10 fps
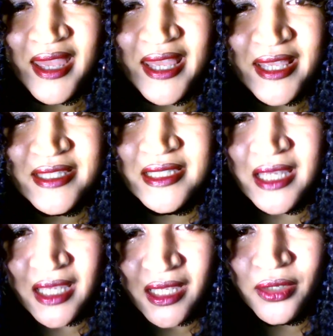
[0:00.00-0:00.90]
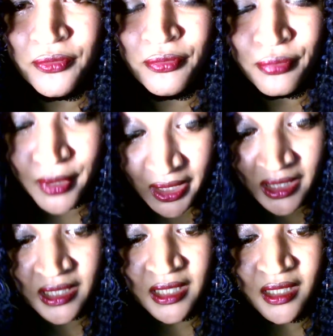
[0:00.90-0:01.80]
Is he
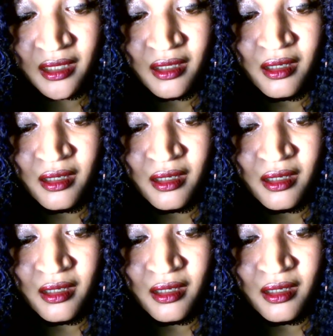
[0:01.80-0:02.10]
really